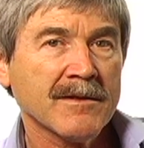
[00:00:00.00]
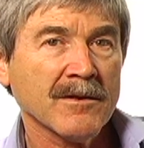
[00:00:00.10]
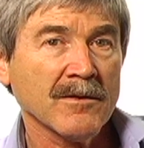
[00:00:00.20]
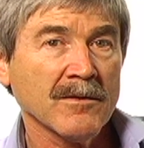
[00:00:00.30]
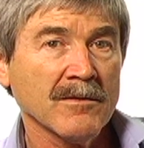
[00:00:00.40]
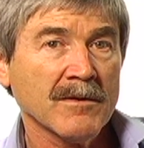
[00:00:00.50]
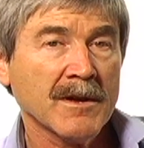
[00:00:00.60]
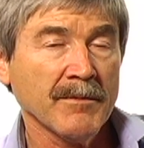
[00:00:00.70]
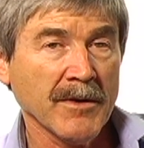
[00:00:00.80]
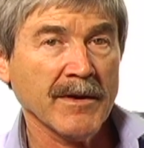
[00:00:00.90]
to
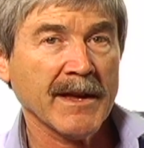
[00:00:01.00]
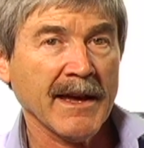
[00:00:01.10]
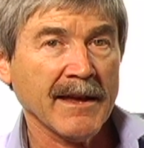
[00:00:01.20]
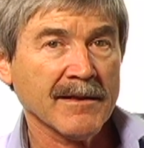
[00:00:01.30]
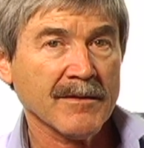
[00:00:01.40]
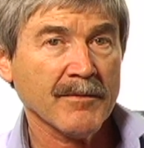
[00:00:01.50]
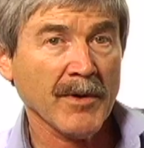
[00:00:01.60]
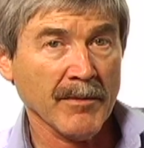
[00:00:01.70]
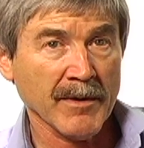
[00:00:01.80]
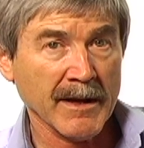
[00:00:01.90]
communicate
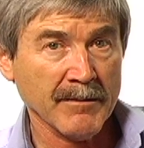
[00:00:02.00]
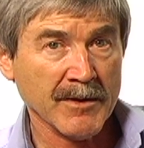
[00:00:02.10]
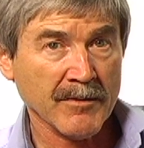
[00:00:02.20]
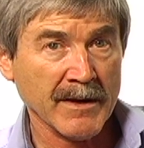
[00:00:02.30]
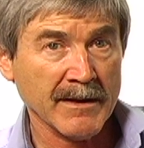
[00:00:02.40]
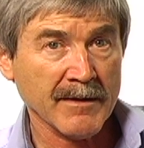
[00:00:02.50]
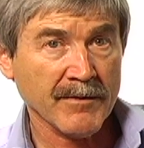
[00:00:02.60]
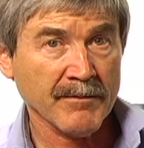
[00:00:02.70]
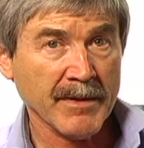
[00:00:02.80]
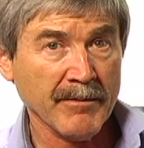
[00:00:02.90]
properly between
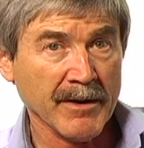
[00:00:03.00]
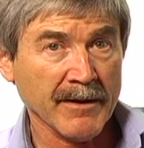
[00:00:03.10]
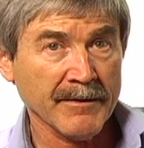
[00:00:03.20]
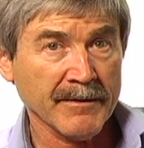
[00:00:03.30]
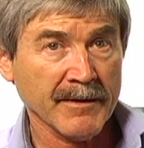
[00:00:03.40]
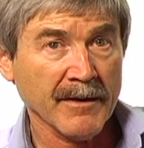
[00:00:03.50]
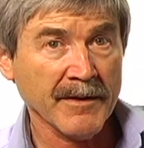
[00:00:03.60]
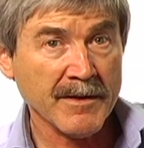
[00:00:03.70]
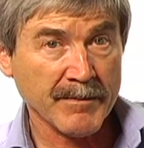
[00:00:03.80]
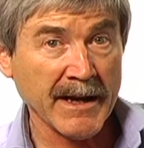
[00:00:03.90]
different people on, on
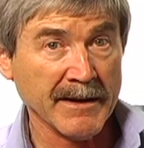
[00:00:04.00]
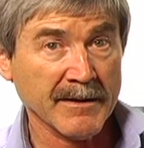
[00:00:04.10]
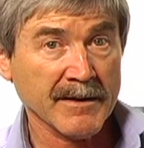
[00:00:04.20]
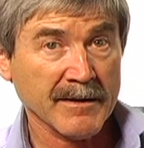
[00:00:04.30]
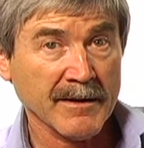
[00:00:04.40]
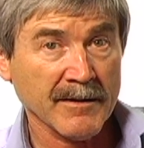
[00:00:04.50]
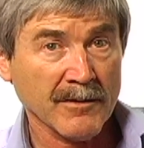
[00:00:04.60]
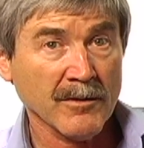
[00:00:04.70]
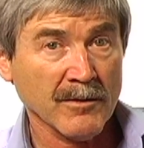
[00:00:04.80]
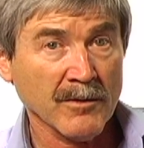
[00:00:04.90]
this planet
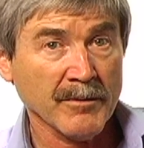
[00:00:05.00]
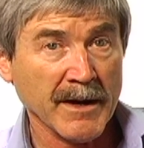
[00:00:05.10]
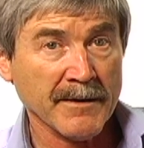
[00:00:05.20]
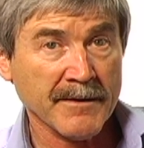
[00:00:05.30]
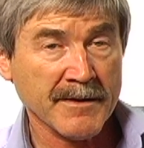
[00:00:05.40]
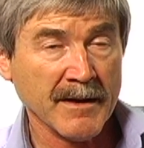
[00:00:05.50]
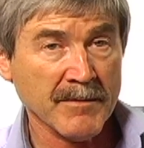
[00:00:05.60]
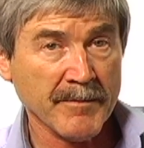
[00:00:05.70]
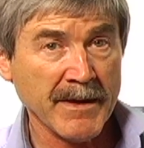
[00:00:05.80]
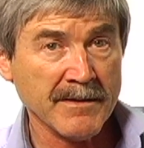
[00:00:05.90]
or, or, part of the same
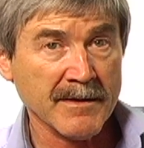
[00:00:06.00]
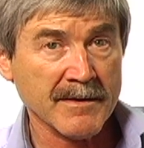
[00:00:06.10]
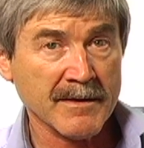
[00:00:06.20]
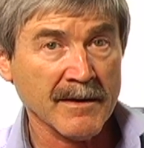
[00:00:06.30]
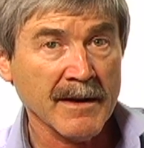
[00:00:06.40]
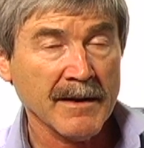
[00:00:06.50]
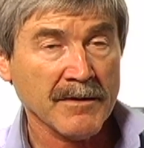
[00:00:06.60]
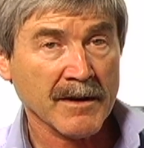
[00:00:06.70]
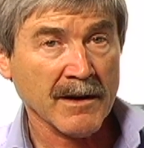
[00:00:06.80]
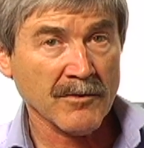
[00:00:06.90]
species. The,
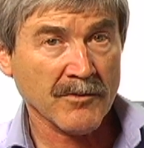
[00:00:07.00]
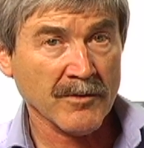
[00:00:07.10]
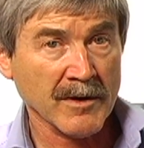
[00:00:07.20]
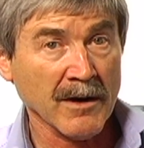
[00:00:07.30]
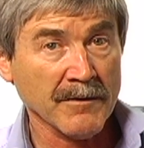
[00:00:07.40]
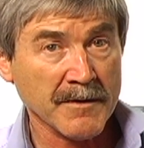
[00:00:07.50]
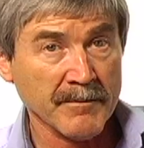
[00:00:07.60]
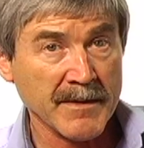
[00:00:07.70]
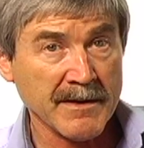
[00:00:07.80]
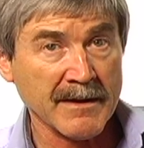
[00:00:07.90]
the cultural gulfs
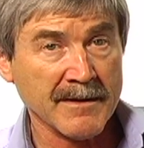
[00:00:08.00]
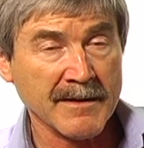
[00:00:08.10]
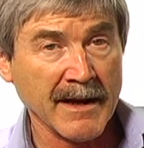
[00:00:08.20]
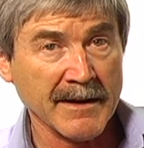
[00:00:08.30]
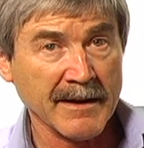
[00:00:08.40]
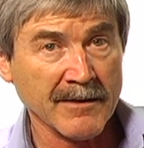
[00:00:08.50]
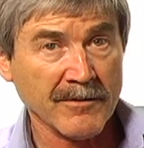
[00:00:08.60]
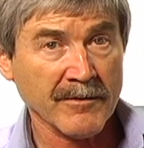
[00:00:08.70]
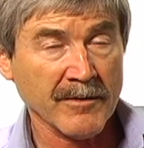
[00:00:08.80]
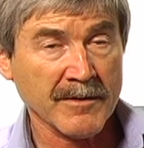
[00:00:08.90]
and misunderstandings
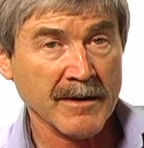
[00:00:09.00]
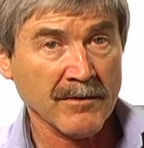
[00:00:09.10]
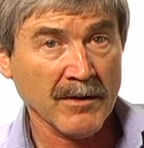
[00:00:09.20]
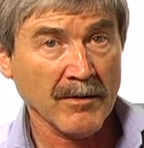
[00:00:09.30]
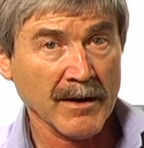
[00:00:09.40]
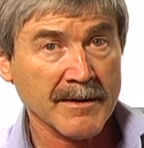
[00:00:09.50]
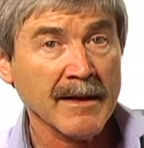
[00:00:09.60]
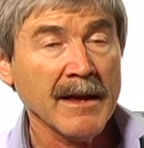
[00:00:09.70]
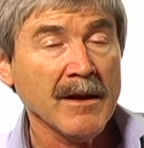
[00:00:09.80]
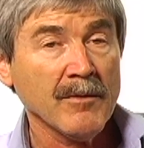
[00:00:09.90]
are, of course, notorious.
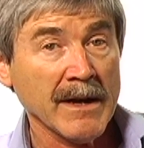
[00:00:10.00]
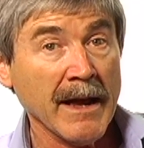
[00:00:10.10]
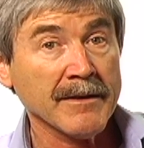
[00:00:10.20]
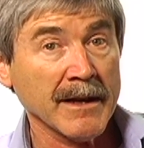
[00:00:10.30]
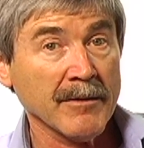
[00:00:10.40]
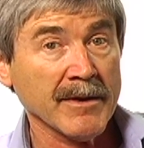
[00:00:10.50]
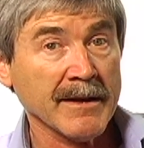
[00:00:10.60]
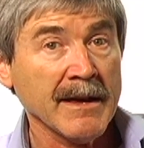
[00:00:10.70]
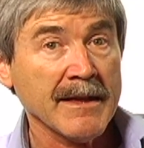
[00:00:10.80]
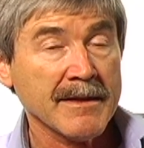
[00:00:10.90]
We're now dealing with a